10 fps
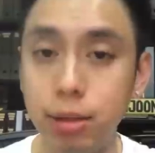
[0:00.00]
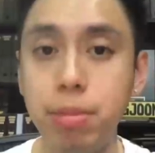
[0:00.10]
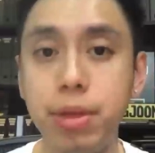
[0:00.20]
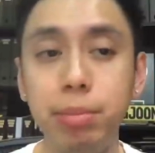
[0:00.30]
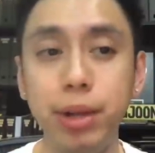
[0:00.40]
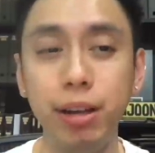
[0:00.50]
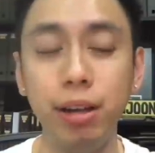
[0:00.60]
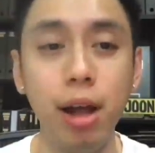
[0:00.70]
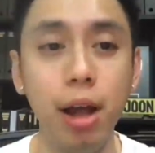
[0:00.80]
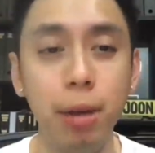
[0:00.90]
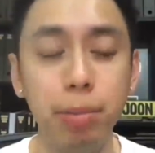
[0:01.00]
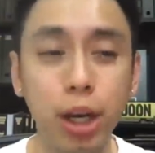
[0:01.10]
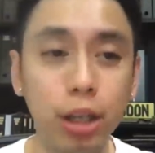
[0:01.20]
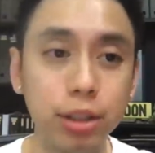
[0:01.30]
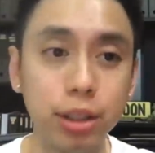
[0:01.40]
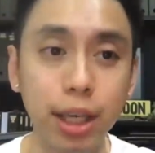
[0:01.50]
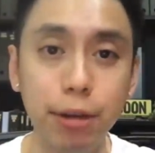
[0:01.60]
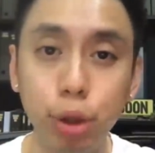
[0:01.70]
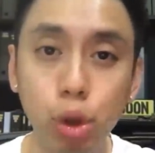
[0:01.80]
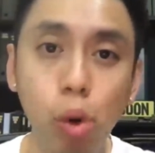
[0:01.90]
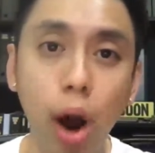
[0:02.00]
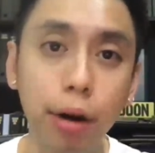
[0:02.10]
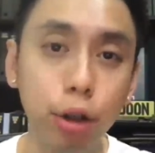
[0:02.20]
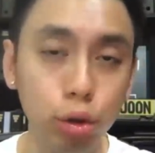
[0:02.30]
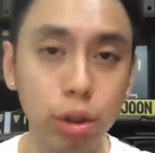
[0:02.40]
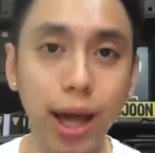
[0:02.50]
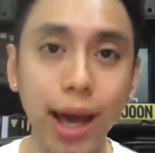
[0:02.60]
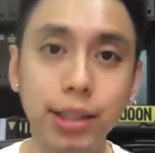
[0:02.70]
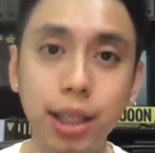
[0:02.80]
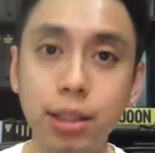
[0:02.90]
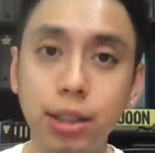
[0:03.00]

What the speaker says: thumbnail. Because if you are utilizing